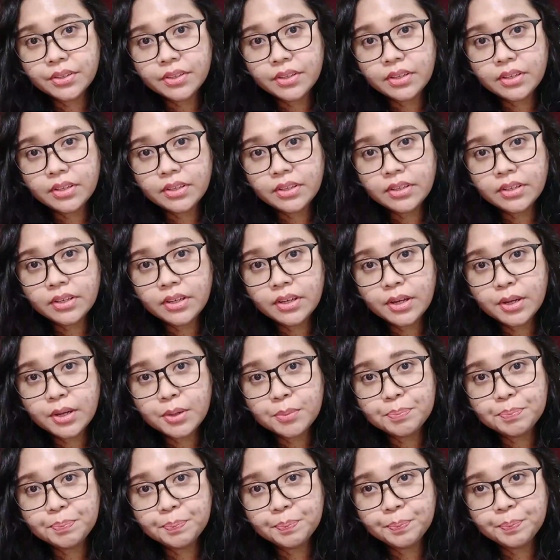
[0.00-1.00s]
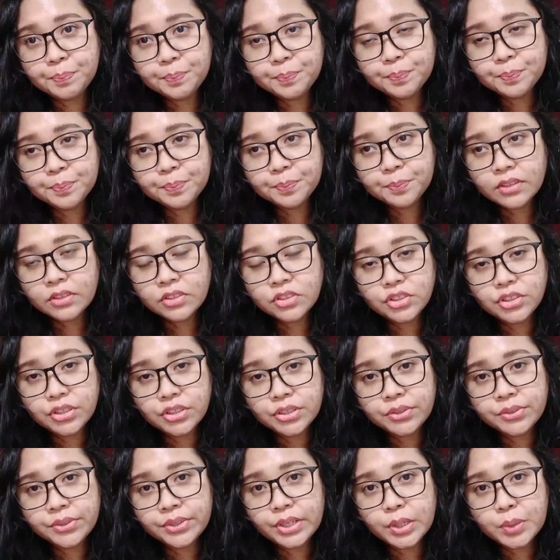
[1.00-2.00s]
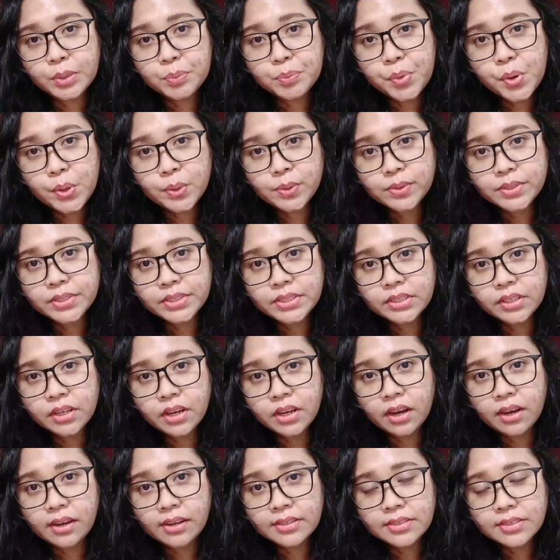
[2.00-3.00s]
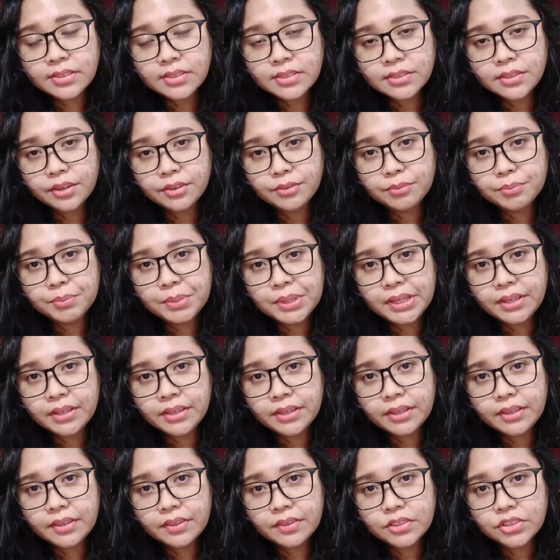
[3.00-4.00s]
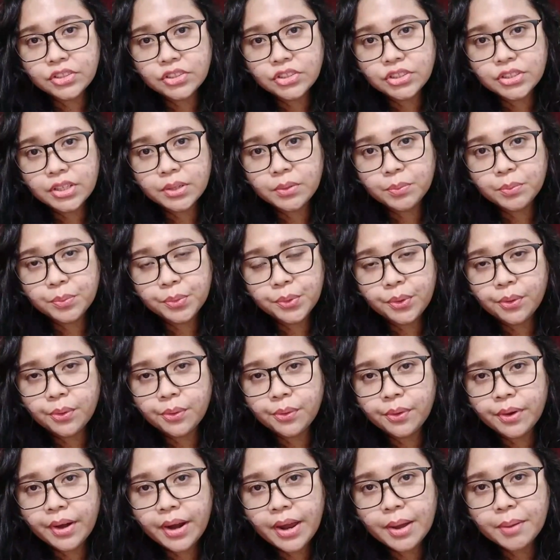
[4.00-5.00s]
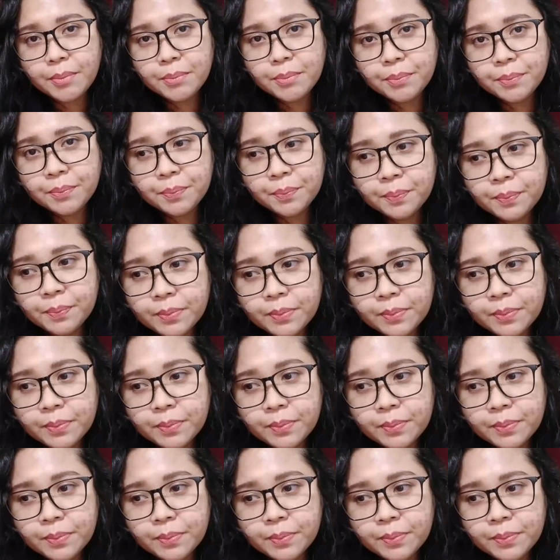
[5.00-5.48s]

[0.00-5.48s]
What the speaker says: the general pros and cons of being in the JET program.